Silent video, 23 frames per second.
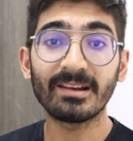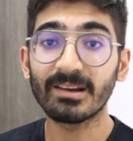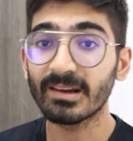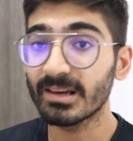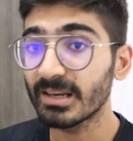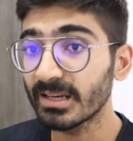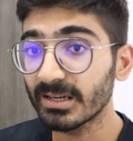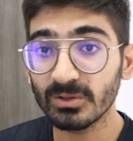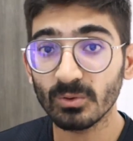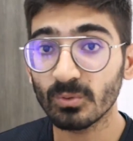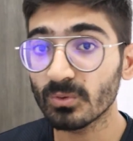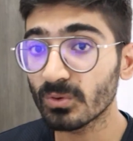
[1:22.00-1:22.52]
I
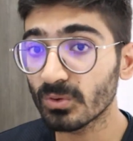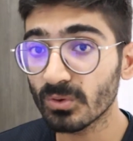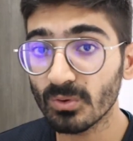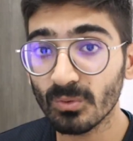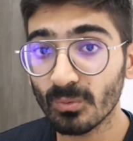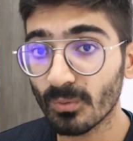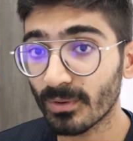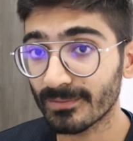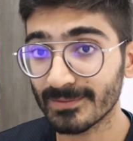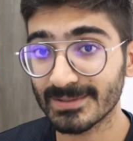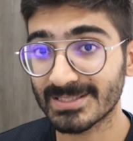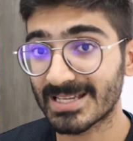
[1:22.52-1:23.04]
really don't know
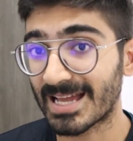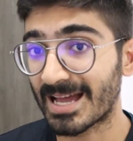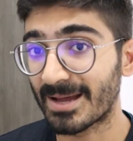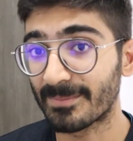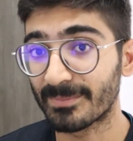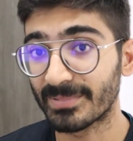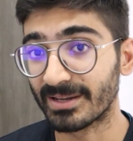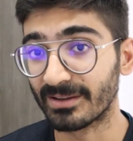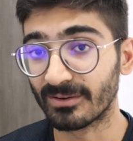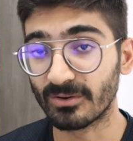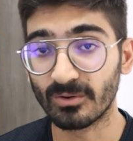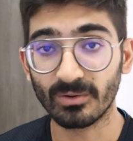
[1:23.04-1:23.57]
what was
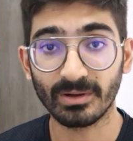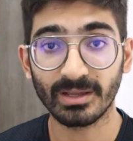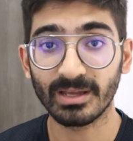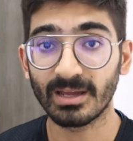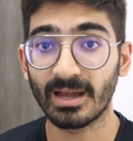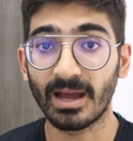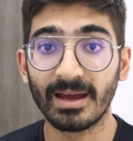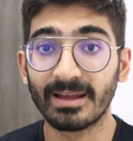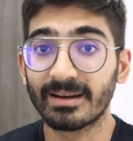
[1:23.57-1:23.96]
happening, okay?